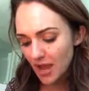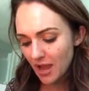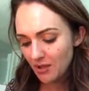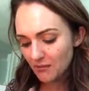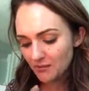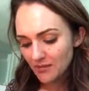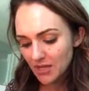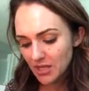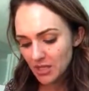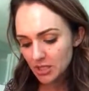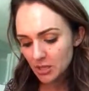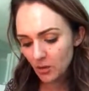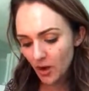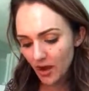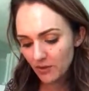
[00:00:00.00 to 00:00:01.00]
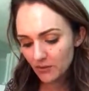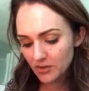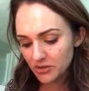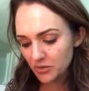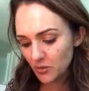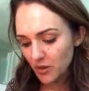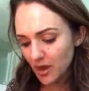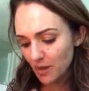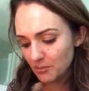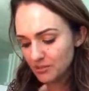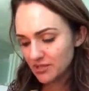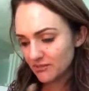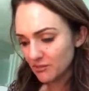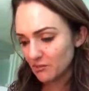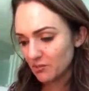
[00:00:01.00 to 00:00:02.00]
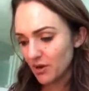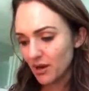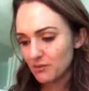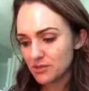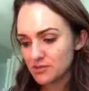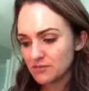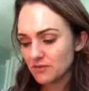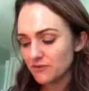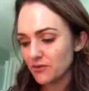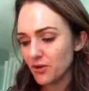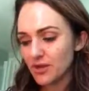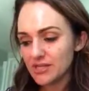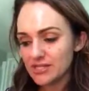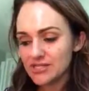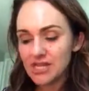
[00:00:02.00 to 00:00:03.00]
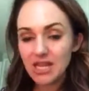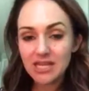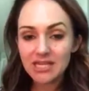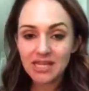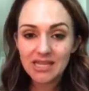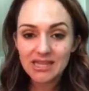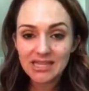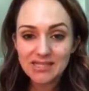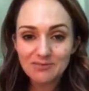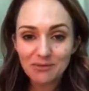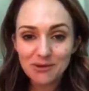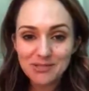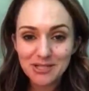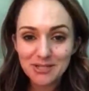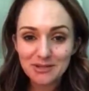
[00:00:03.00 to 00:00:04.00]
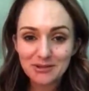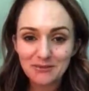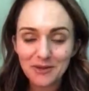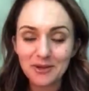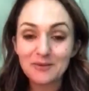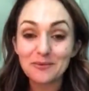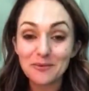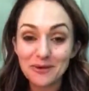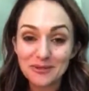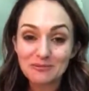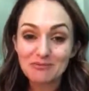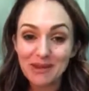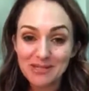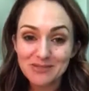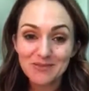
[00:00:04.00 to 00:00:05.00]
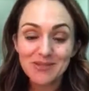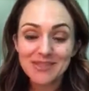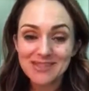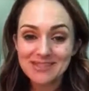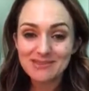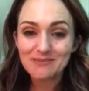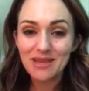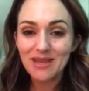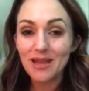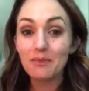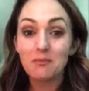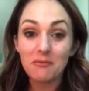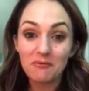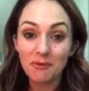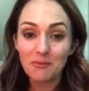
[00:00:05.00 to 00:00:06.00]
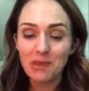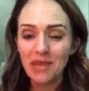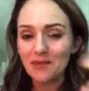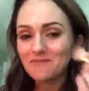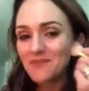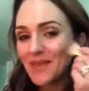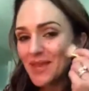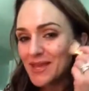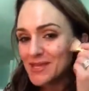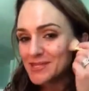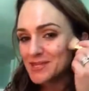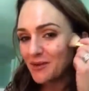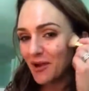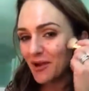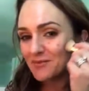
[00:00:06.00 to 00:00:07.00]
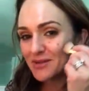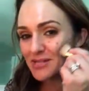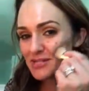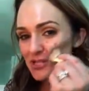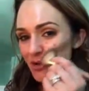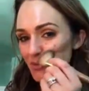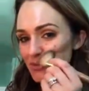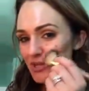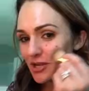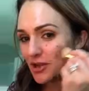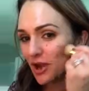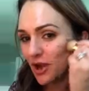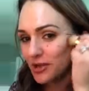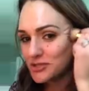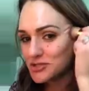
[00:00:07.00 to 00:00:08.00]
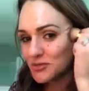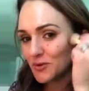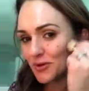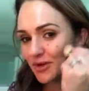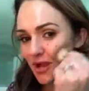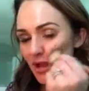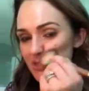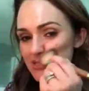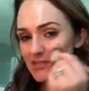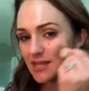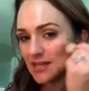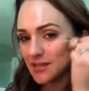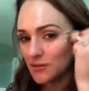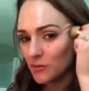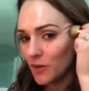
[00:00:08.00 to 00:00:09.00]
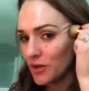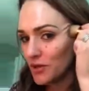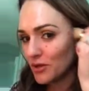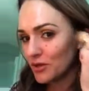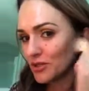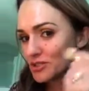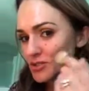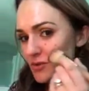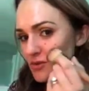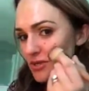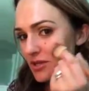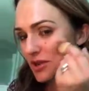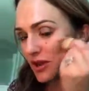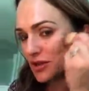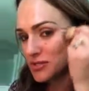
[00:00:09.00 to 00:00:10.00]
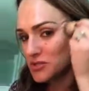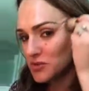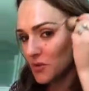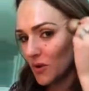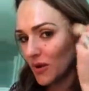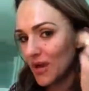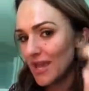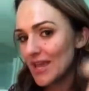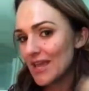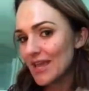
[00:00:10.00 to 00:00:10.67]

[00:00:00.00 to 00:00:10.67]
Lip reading: you know, I went through a couple different primers before I decided that this particular one worked best with this makeup for me. So I'm gonna start with the contour, guys. And what you're gonna do with the contour